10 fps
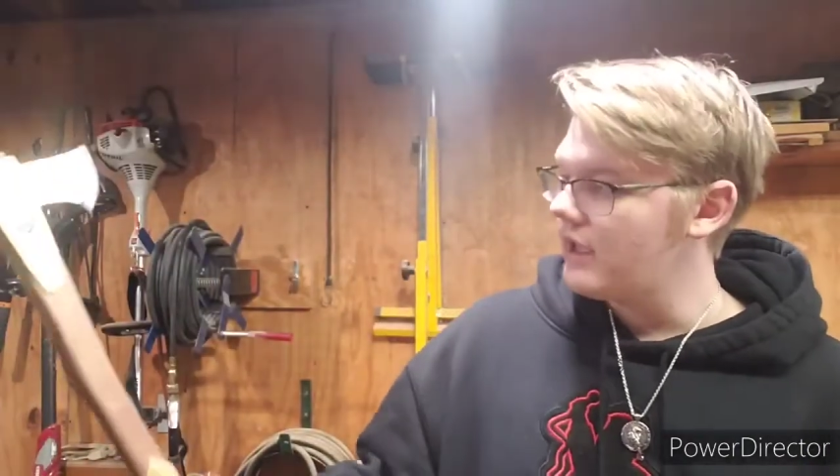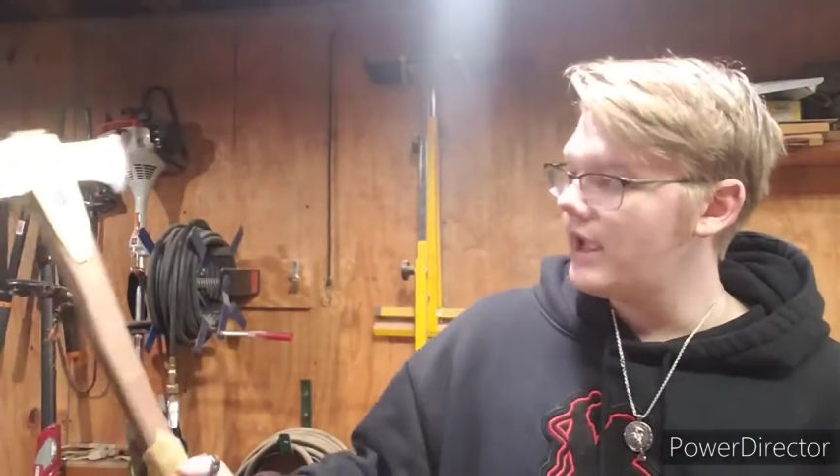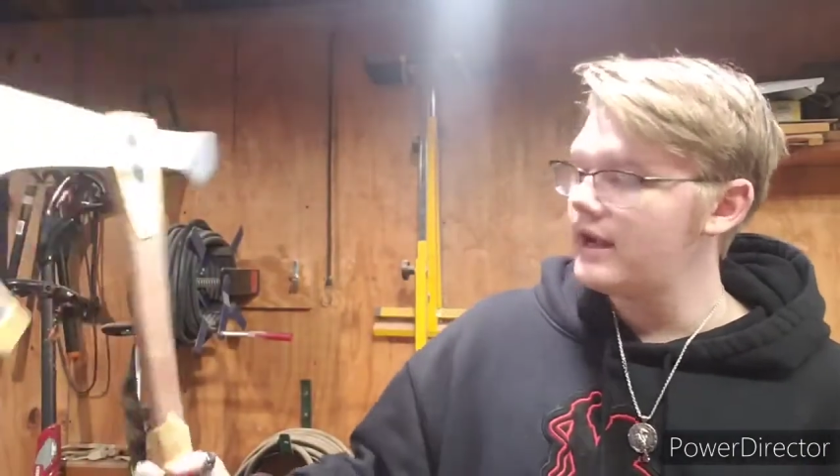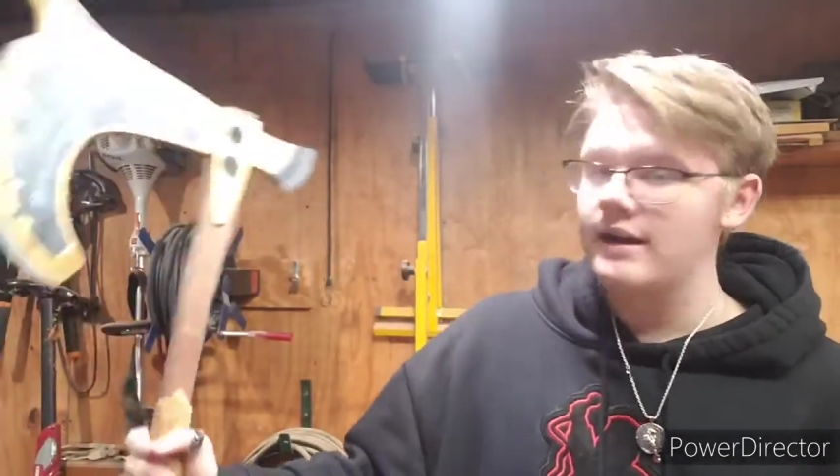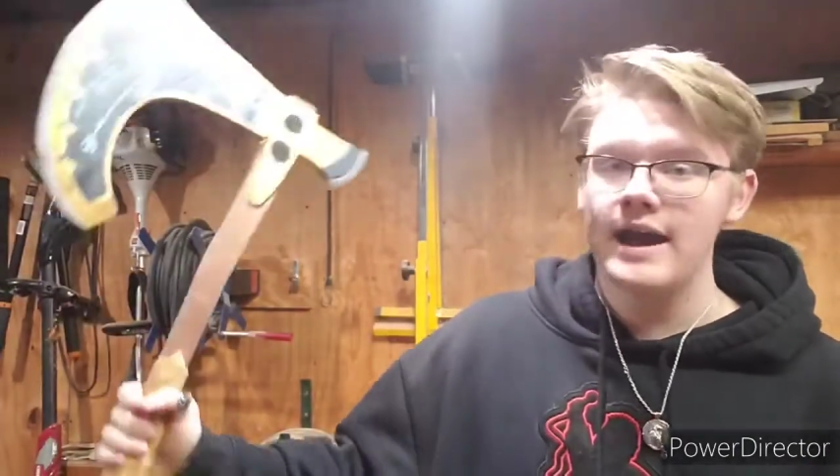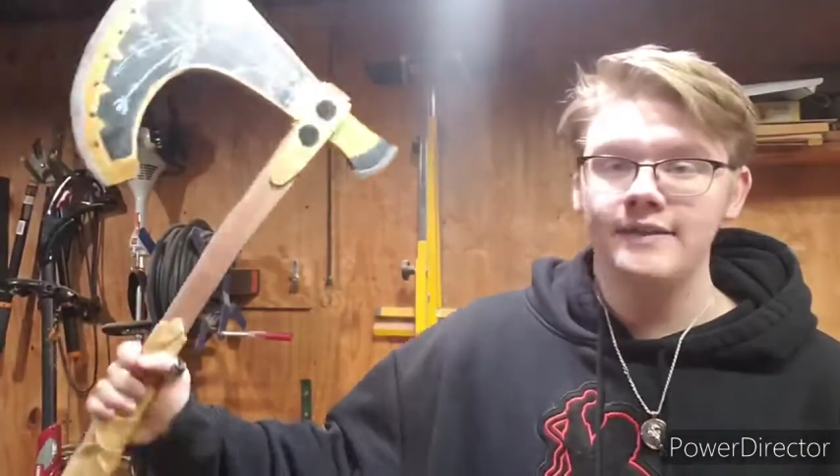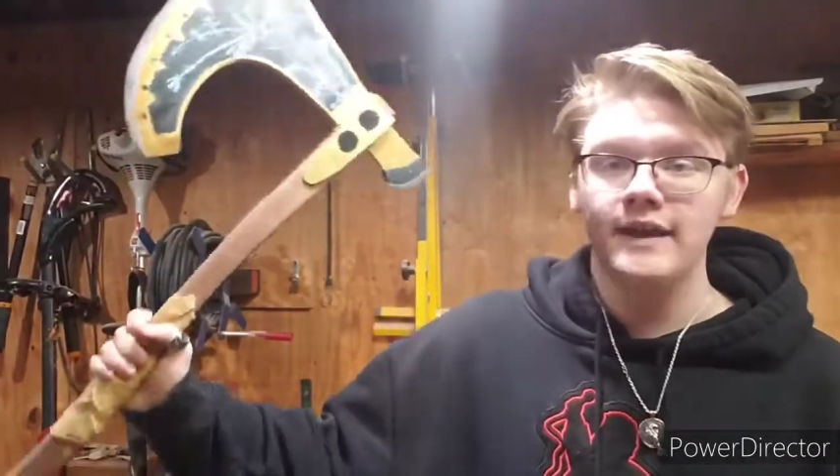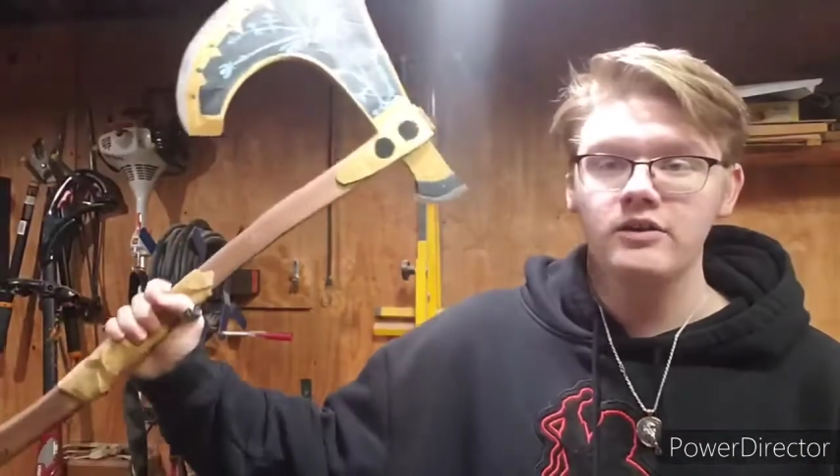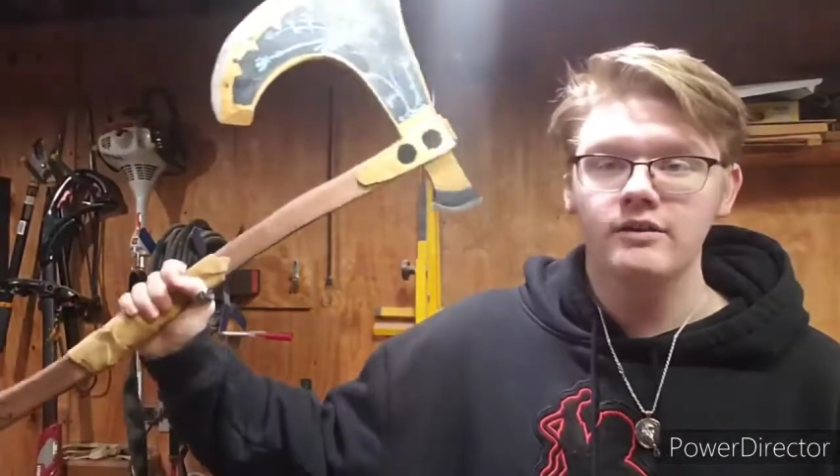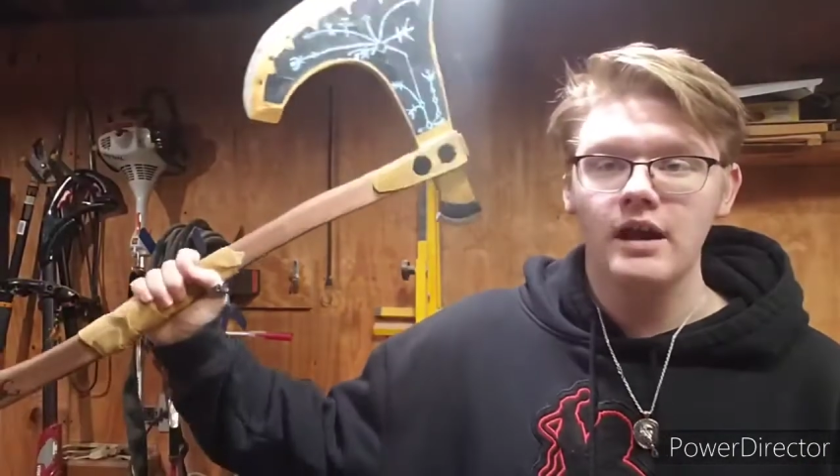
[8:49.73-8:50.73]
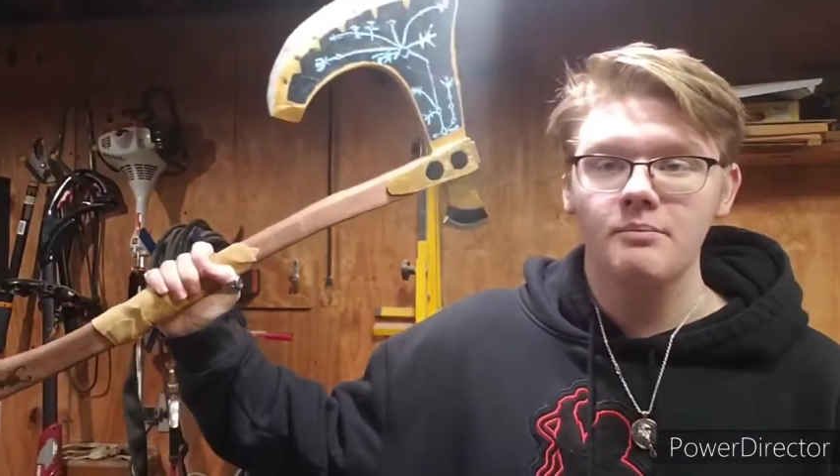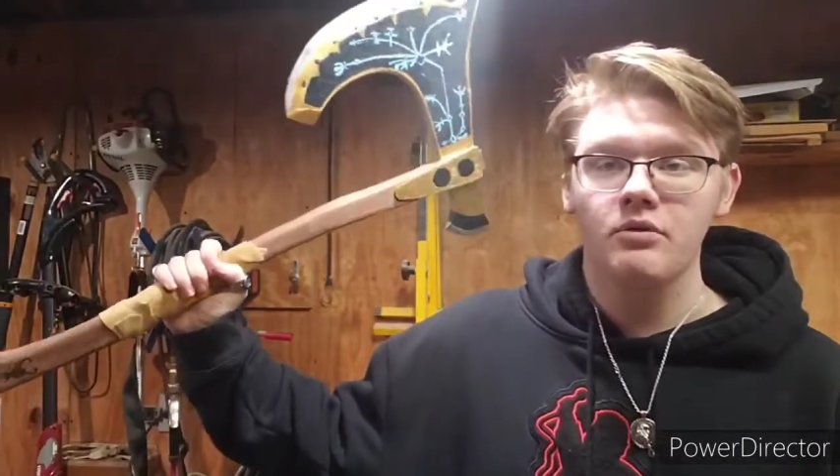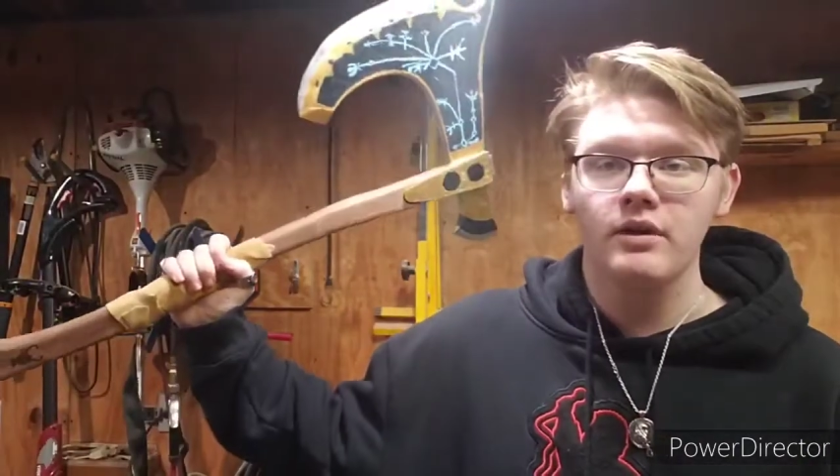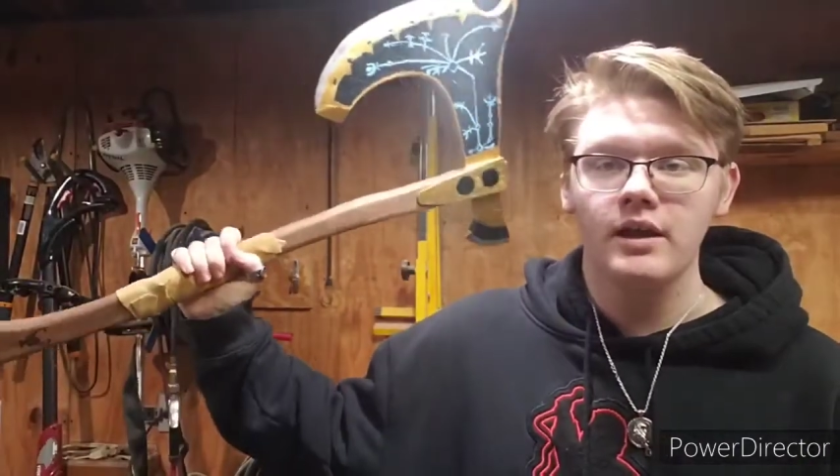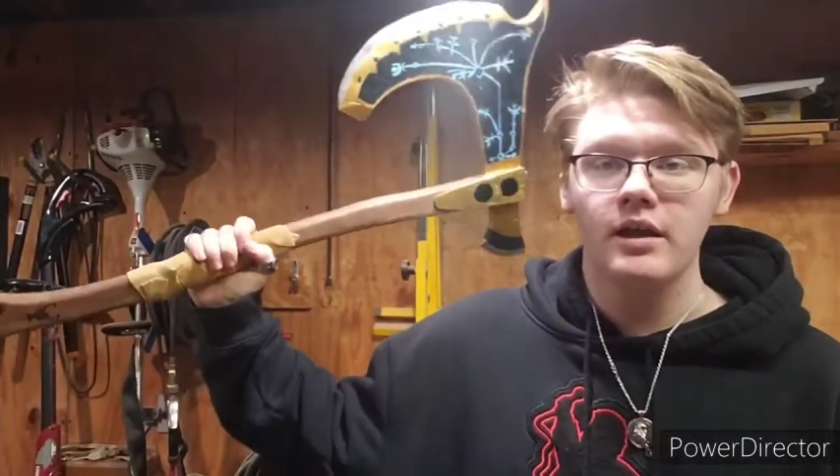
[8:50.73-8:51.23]
And I think it turned out
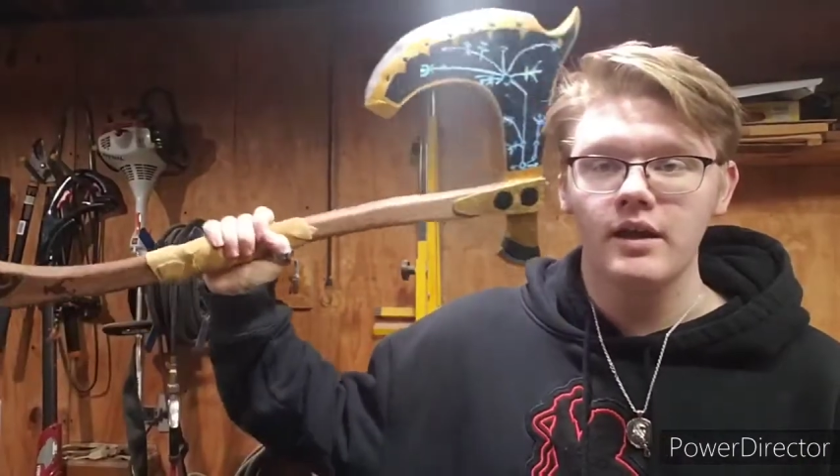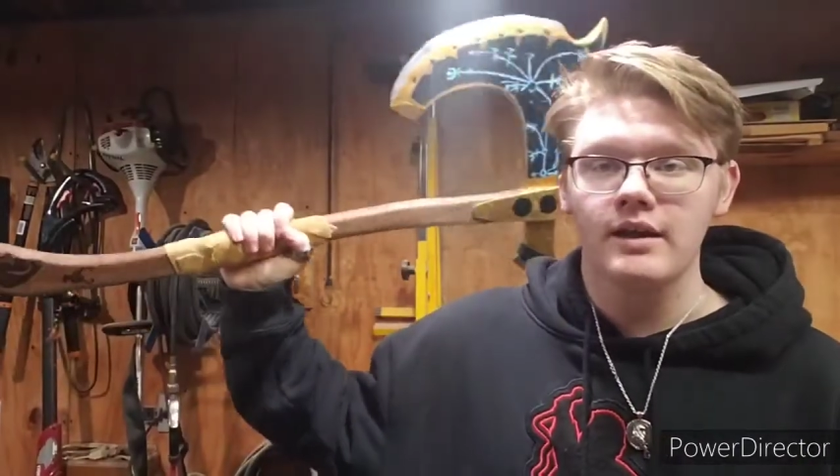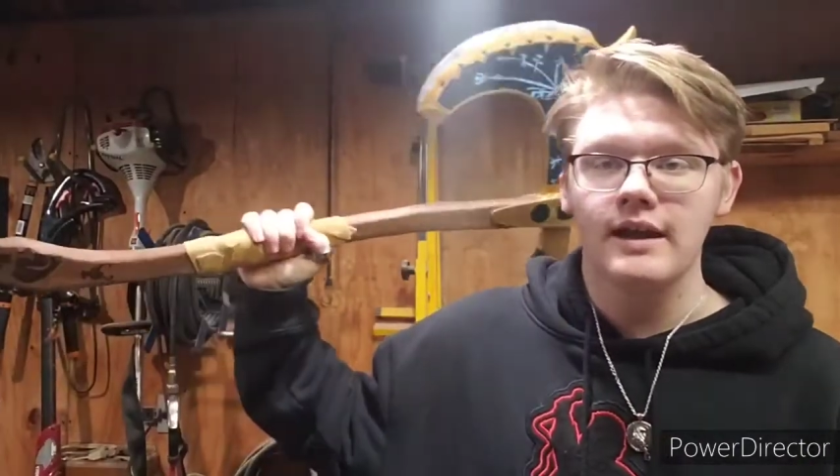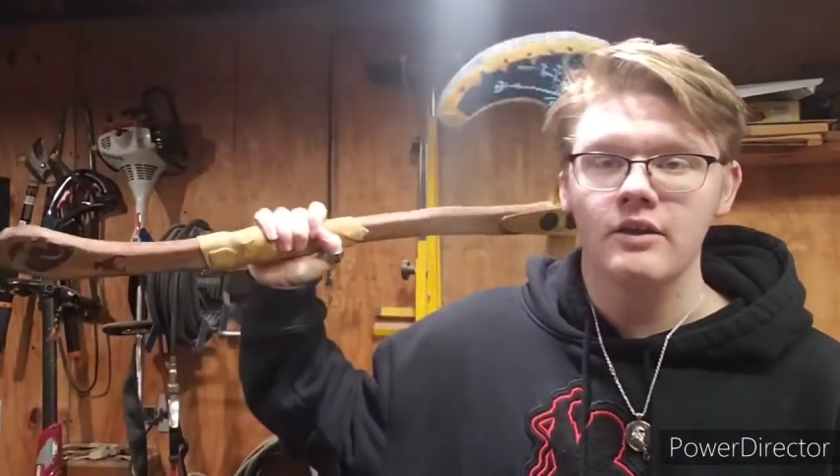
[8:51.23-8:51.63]
pretty good.